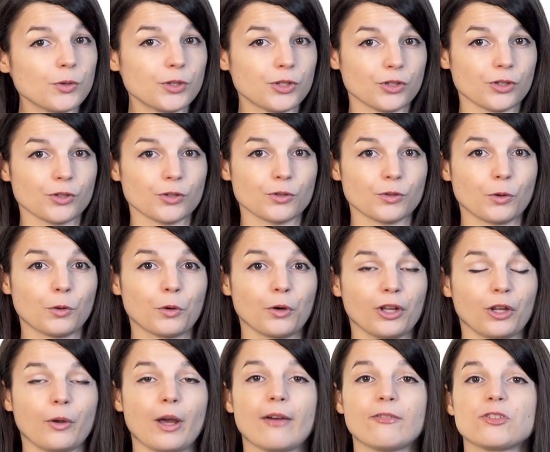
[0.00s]
to or
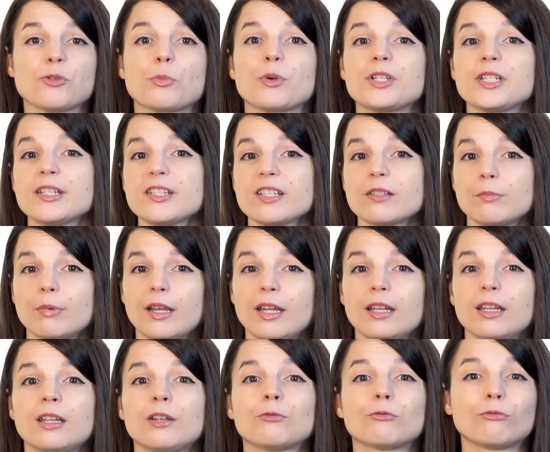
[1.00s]
you have to participate
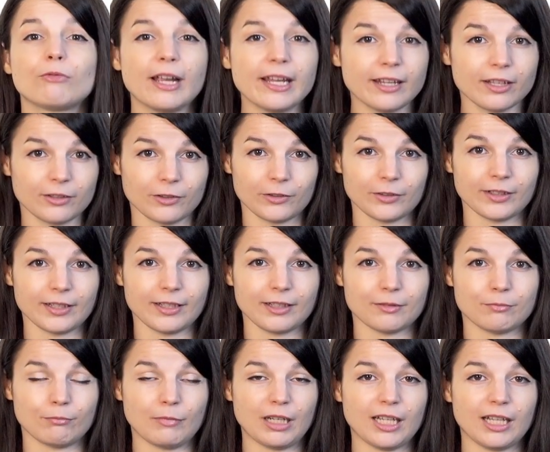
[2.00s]
in regularly,
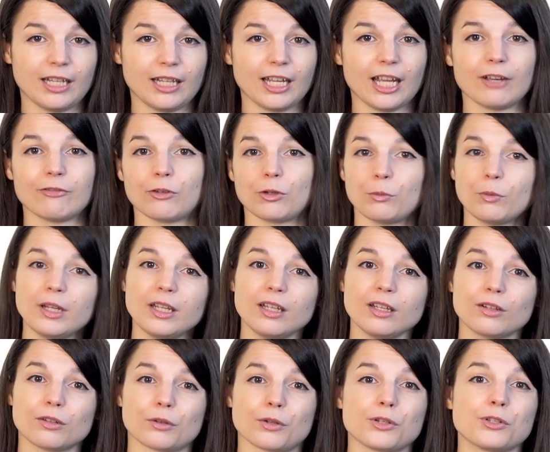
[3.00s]
meaning every
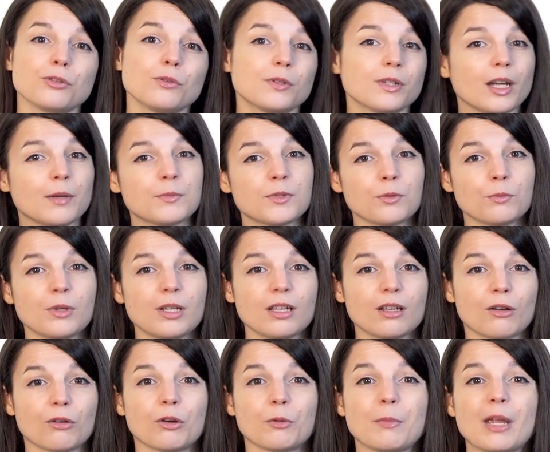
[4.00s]
week or 2 times a week
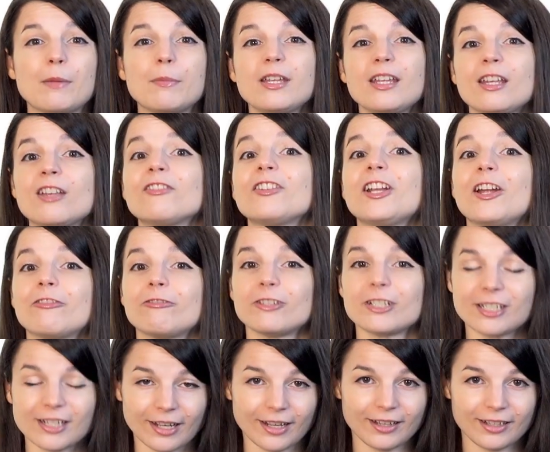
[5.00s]
or maybe even every
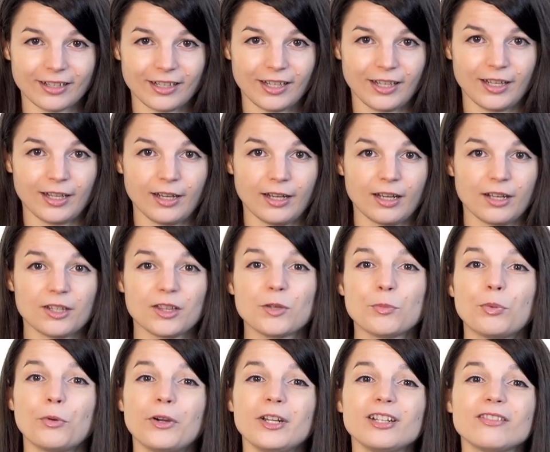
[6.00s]
day. The
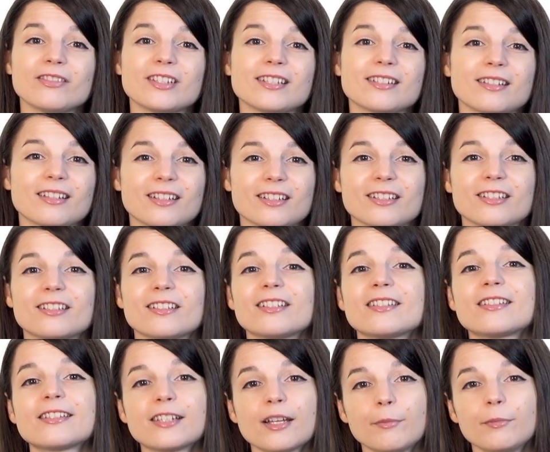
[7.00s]
point of this is
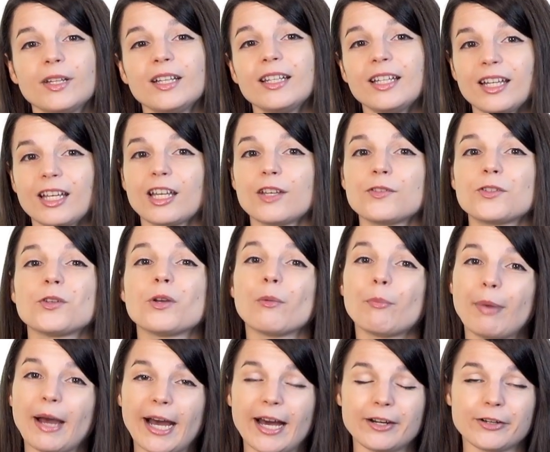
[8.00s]
it's something that gives you a
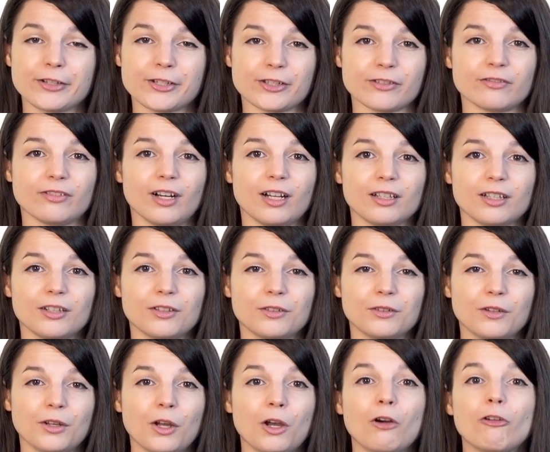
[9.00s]
pattern to follow.
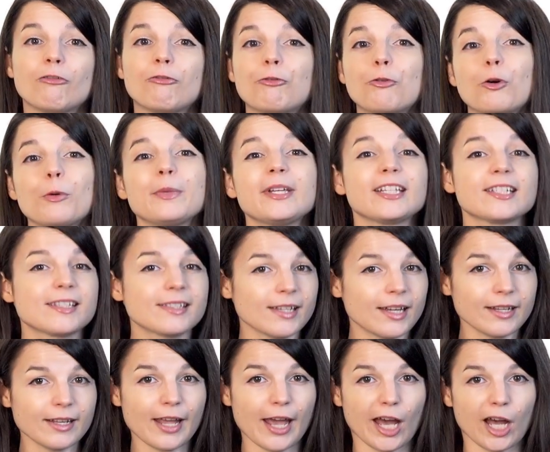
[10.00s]
Forming a
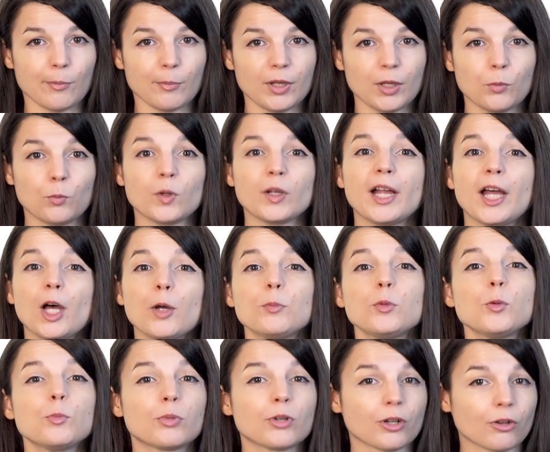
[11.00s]
study habit will help
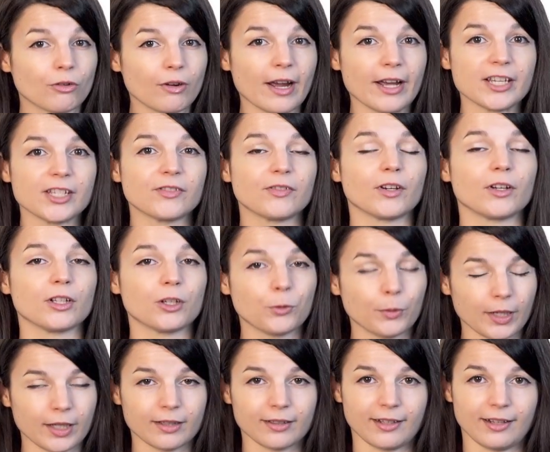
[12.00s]
you progress very
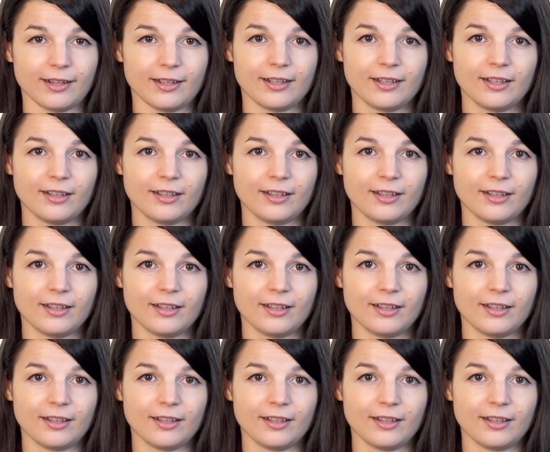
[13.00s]
quickly.